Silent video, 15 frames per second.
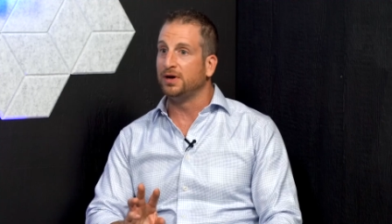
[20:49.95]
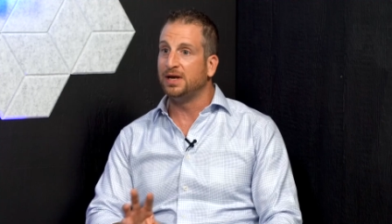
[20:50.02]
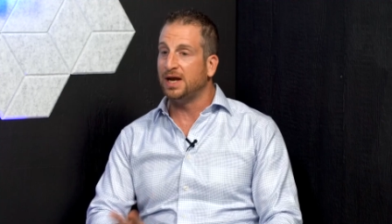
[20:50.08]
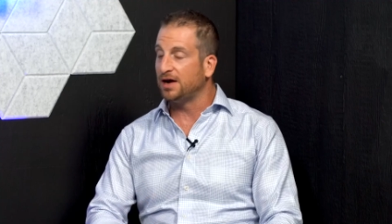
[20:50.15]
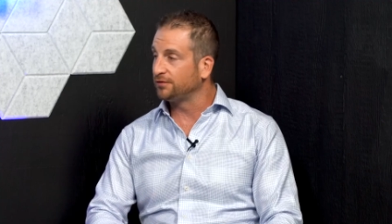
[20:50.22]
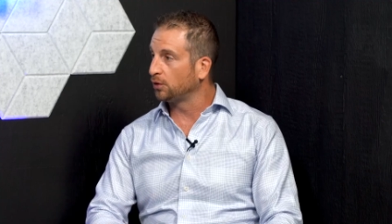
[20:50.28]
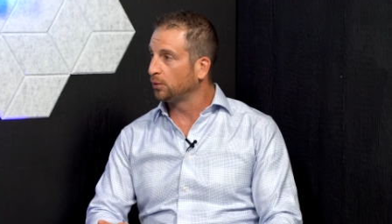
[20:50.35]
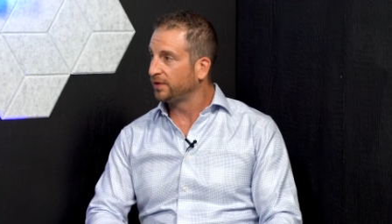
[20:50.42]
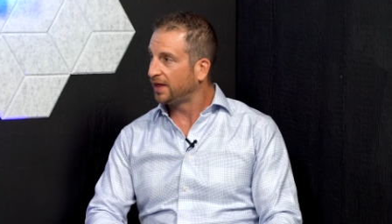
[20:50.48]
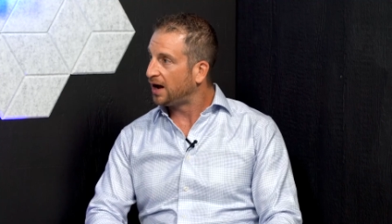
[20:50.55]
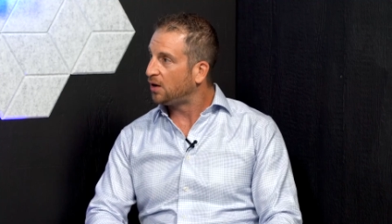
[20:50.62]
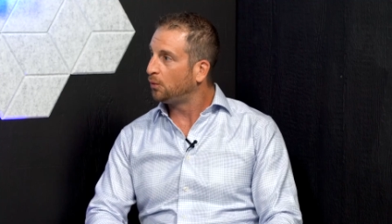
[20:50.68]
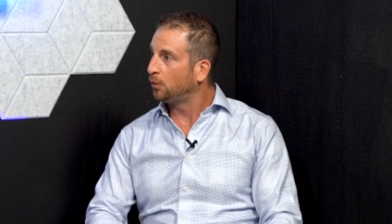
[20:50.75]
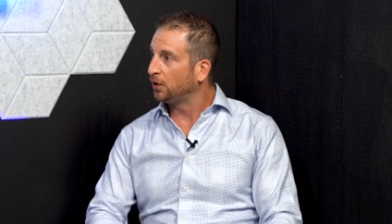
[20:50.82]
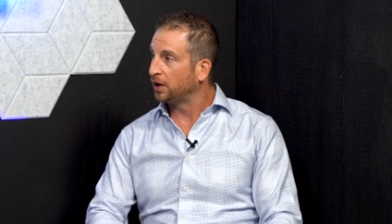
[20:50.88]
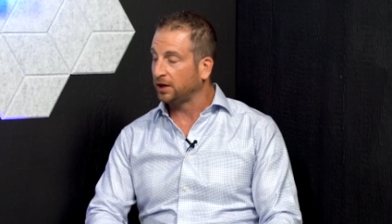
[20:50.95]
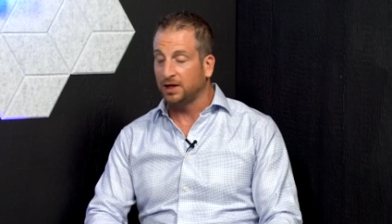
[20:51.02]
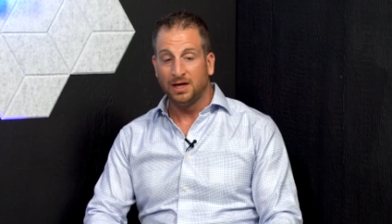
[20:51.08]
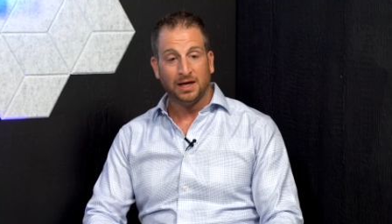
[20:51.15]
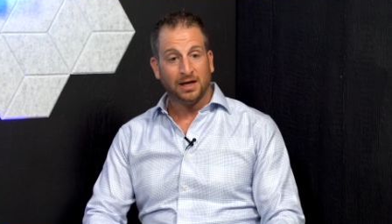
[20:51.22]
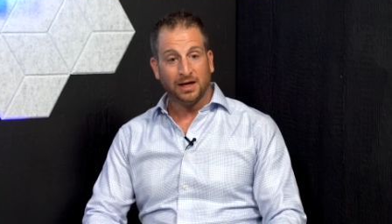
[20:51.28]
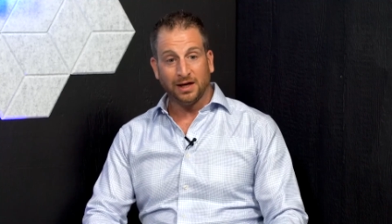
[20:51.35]
are never without work.
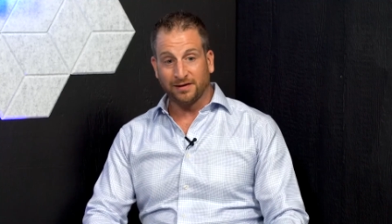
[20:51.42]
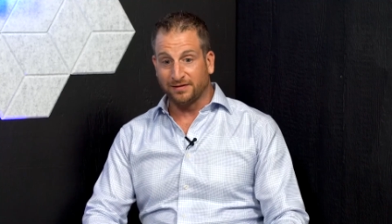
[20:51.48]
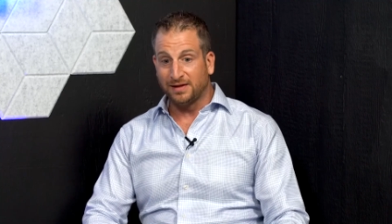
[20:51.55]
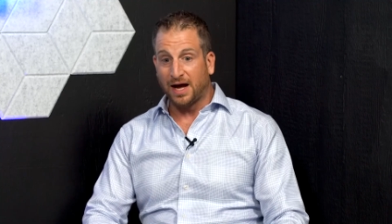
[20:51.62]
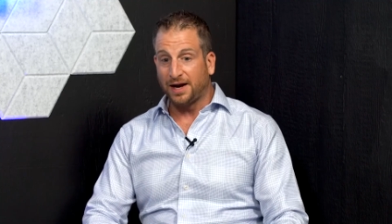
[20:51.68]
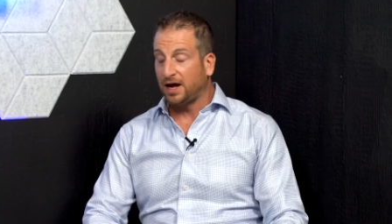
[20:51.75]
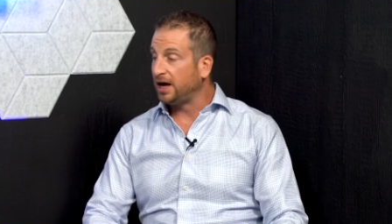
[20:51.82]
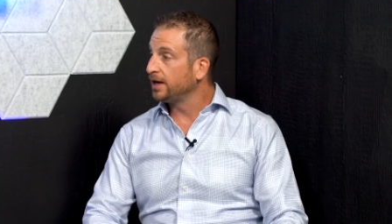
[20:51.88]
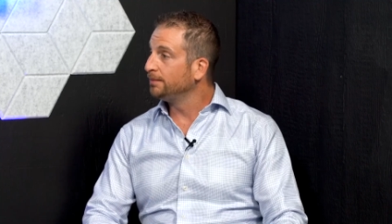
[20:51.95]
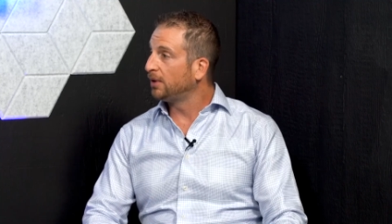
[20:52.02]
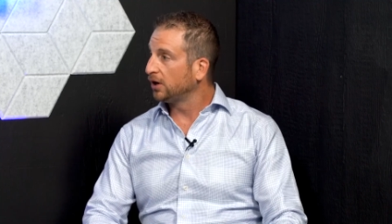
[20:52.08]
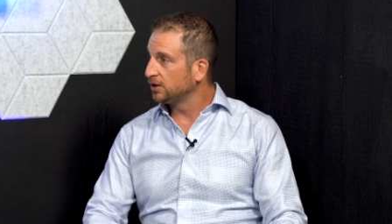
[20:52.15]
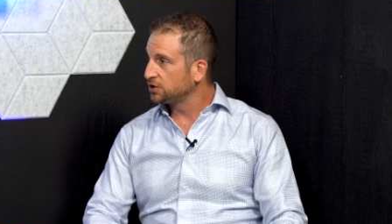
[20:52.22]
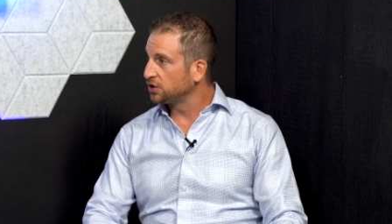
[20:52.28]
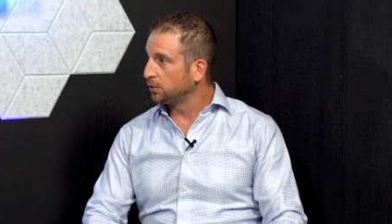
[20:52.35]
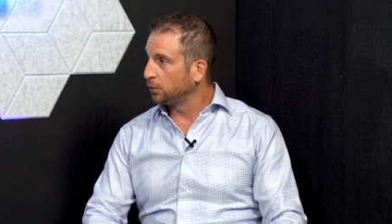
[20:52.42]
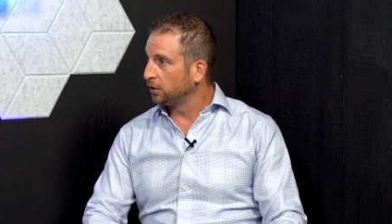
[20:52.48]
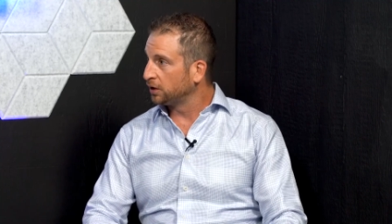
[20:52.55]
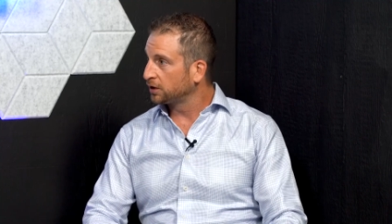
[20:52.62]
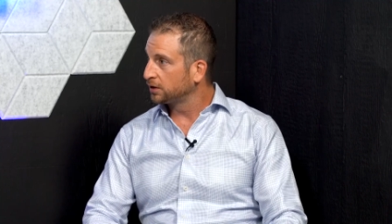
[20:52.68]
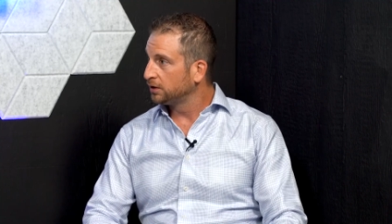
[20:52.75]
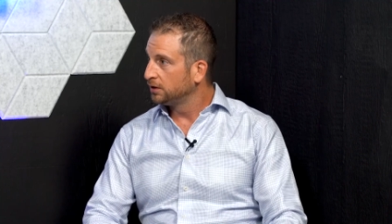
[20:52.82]
It's not high margin
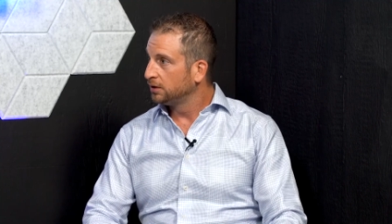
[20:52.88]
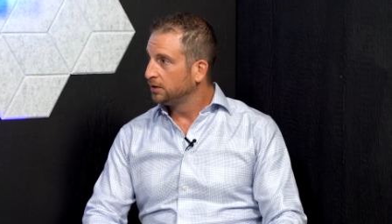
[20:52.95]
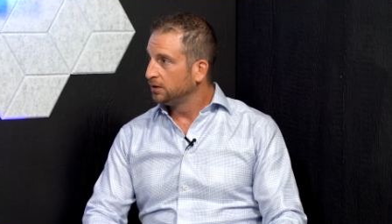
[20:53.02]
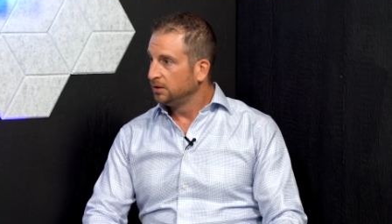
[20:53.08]
work,